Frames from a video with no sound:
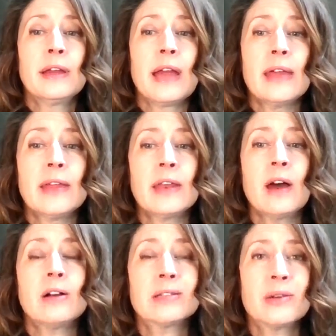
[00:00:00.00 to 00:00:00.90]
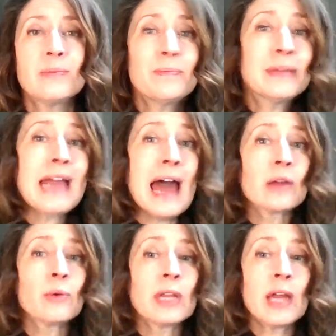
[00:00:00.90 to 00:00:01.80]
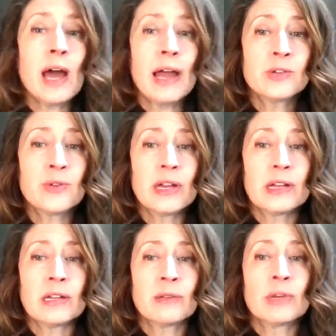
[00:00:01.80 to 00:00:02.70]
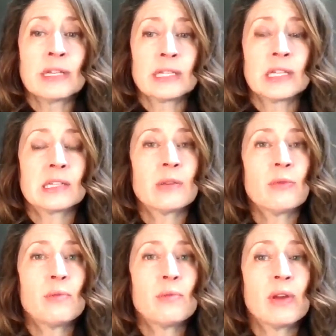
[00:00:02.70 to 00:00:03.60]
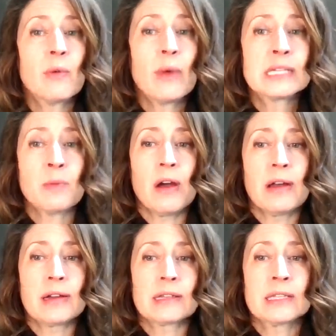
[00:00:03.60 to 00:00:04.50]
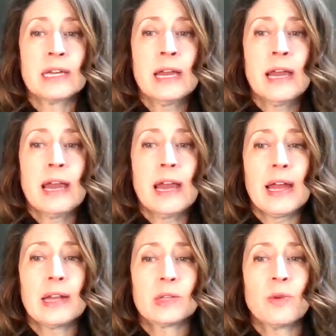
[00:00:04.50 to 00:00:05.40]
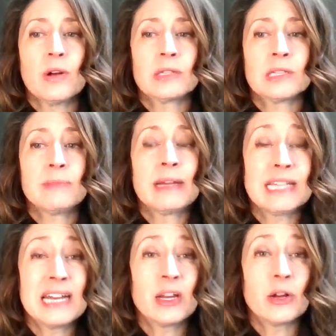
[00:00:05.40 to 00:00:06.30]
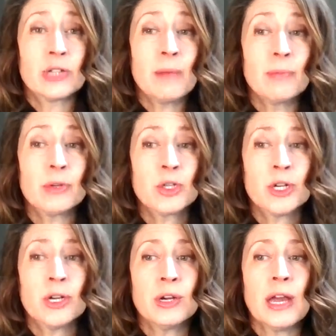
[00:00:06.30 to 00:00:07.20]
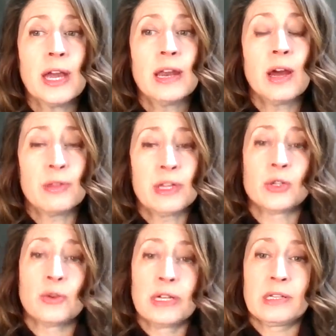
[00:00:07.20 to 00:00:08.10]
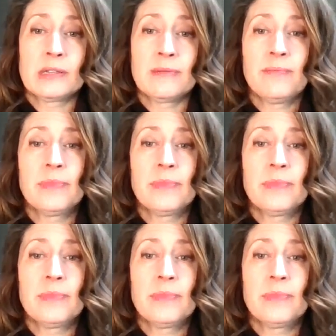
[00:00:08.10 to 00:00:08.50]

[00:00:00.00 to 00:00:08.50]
And then also being adequately hydrated assists in removing waste products and as well as to maintaining your temperature and healthy joints.